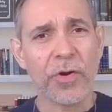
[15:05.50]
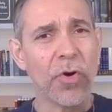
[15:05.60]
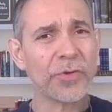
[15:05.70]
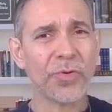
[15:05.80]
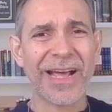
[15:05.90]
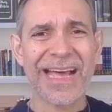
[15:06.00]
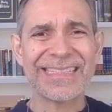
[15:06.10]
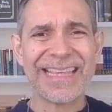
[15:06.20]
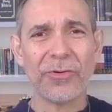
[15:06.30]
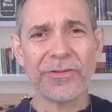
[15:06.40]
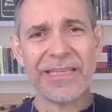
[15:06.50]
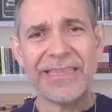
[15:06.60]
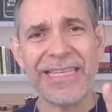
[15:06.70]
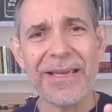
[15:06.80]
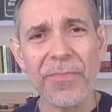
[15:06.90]
We're going to cast out
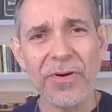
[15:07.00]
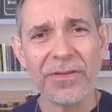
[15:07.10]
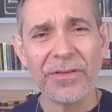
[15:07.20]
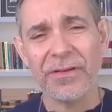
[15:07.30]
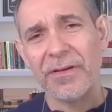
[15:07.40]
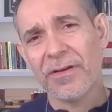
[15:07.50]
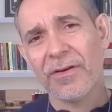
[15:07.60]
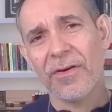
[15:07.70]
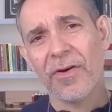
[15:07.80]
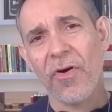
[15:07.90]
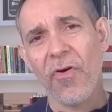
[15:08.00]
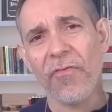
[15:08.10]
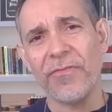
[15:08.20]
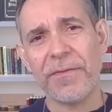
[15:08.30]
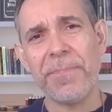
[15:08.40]
the demon
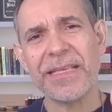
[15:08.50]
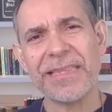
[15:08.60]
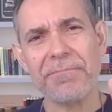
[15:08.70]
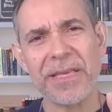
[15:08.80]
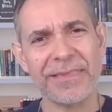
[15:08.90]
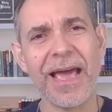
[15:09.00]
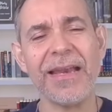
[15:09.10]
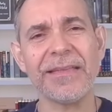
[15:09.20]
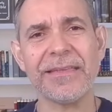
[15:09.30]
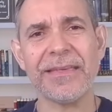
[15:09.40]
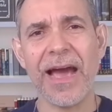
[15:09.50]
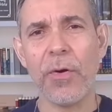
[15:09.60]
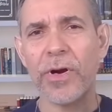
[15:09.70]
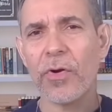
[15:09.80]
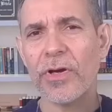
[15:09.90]
of the victim mentality.
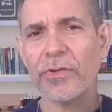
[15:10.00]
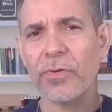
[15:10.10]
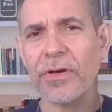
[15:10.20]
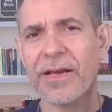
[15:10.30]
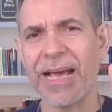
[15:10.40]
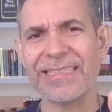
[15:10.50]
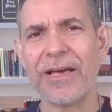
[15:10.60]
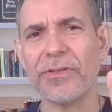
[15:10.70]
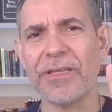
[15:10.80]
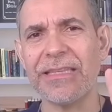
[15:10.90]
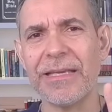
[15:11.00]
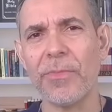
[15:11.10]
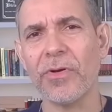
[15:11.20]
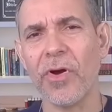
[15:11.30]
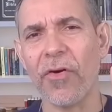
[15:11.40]
And we're going to cast out the
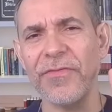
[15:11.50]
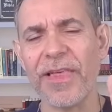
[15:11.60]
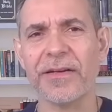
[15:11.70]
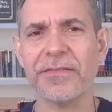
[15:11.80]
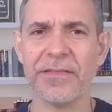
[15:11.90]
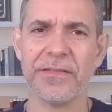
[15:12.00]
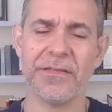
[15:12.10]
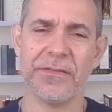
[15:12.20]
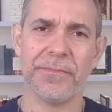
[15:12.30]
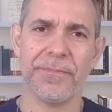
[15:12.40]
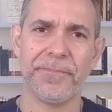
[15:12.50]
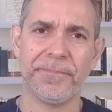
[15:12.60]
demon of narcissism.